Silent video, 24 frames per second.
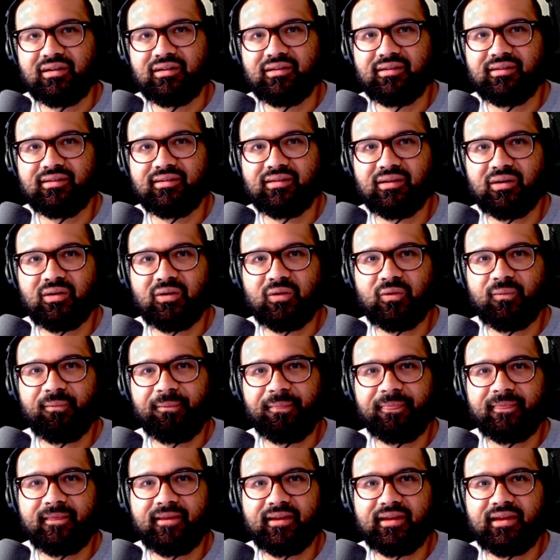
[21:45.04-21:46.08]
So
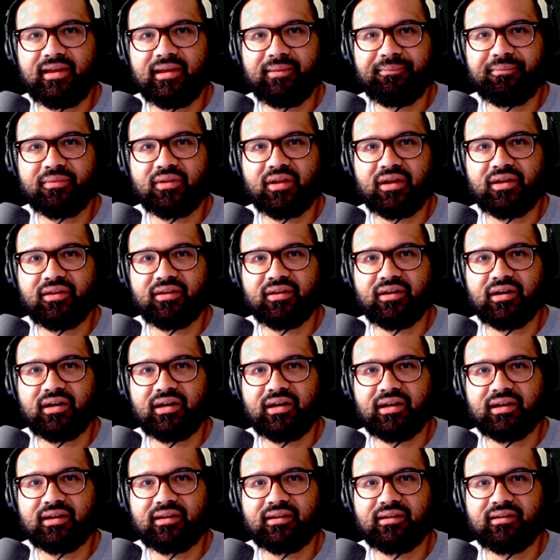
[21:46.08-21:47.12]
to keep
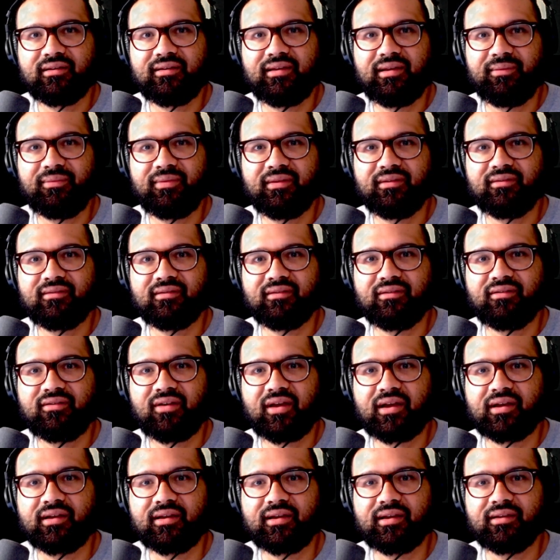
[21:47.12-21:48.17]
things in
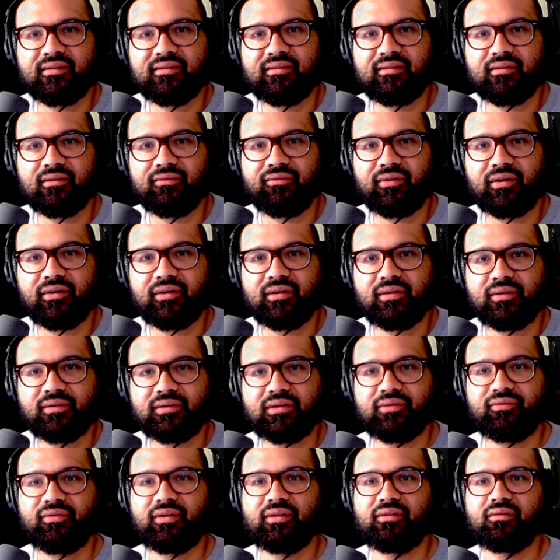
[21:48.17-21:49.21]
check against very low
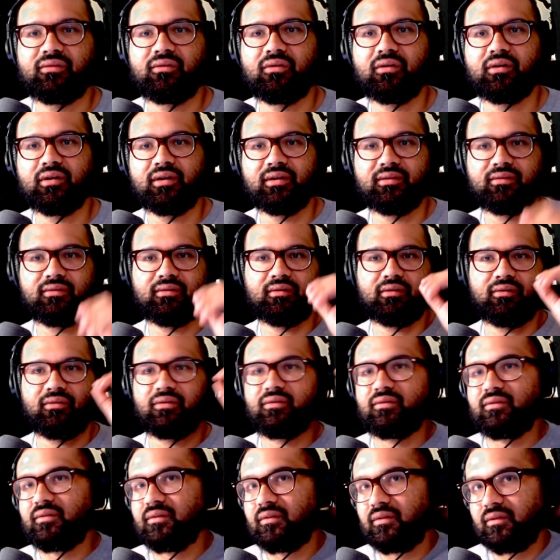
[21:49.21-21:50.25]
defense targets, the
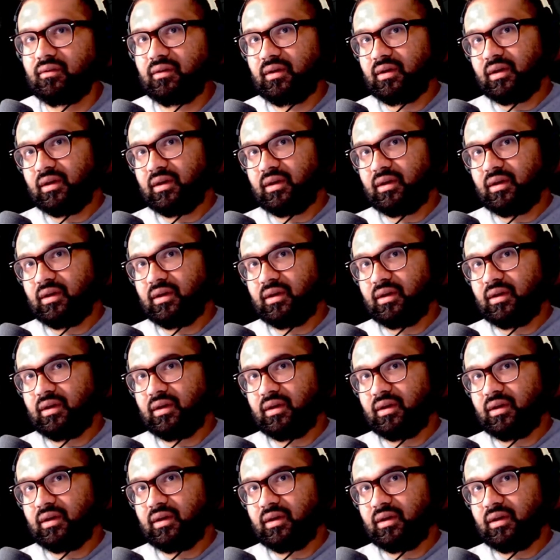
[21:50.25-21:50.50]
Kristen